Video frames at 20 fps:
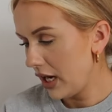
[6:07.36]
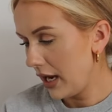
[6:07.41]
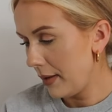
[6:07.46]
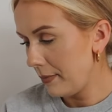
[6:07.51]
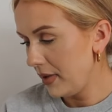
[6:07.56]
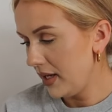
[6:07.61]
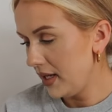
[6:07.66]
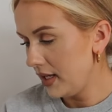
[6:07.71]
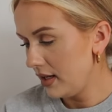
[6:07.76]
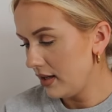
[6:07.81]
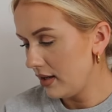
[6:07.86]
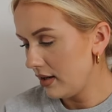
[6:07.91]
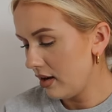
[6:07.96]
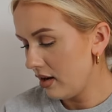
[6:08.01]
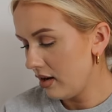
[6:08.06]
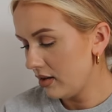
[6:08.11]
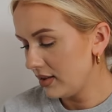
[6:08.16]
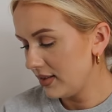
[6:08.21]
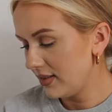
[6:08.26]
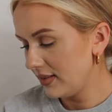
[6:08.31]
Chapin
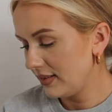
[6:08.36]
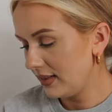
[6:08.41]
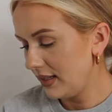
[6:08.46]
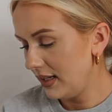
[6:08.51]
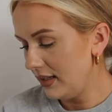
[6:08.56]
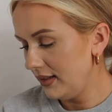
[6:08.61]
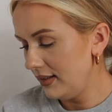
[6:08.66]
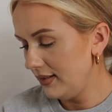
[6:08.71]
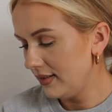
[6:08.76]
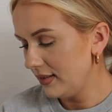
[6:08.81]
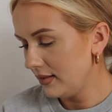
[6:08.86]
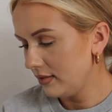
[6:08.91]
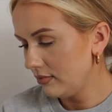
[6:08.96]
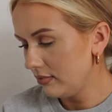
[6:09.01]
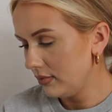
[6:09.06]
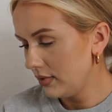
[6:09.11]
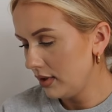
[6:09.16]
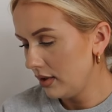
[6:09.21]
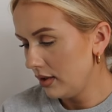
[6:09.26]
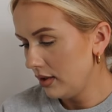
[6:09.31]
Huskies.
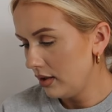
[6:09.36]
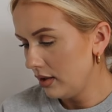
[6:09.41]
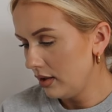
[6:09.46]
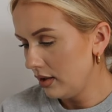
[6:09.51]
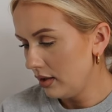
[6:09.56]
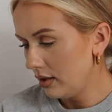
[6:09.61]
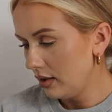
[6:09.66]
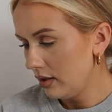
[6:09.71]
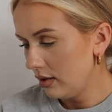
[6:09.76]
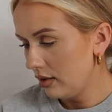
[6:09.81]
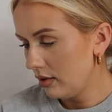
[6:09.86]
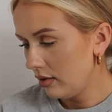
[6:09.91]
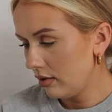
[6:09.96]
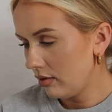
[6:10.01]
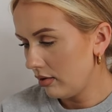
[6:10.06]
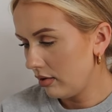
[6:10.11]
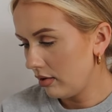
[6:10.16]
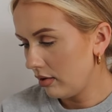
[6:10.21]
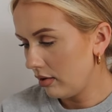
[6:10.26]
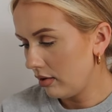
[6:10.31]

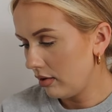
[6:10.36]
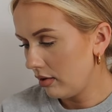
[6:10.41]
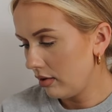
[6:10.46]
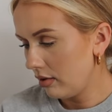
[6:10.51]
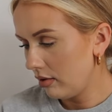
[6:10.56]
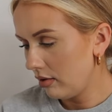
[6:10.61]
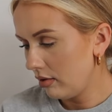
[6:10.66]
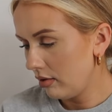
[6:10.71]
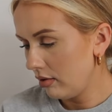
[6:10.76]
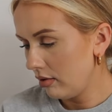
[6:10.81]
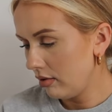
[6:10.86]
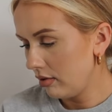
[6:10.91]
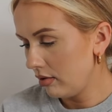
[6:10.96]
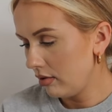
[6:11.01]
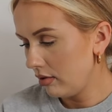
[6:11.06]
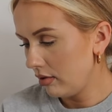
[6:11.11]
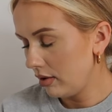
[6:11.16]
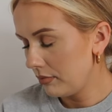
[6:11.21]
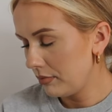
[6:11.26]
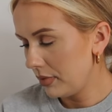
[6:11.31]

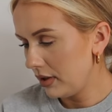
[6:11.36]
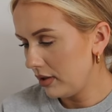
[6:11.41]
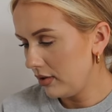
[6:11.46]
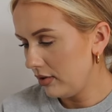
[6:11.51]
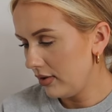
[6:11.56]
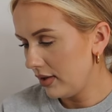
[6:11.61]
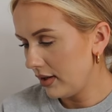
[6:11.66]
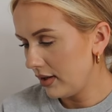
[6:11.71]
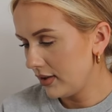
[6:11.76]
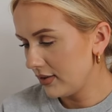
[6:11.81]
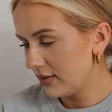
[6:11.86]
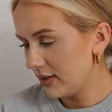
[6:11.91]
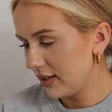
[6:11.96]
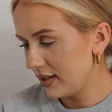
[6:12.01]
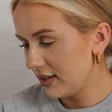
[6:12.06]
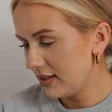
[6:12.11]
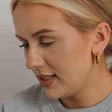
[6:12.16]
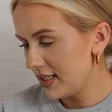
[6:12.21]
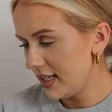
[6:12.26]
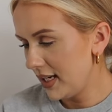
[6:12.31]
Ah, I bet you that is
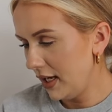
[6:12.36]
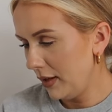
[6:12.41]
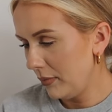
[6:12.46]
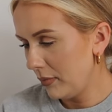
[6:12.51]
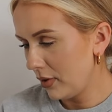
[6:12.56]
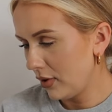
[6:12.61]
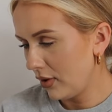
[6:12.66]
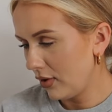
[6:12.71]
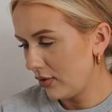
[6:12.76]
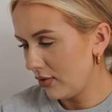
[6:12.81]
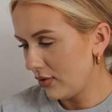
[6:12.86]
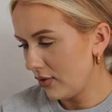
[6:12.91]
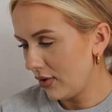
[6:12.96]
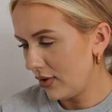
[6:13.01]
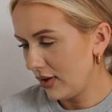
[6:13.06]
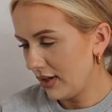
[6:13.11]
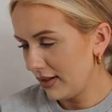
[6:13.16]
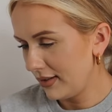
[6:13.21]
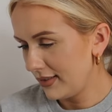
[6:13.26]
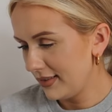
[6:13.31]
a team though, not
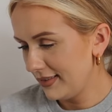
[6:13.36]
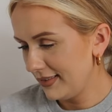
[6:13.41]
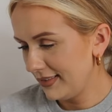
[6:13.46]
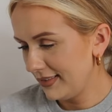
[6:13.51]
a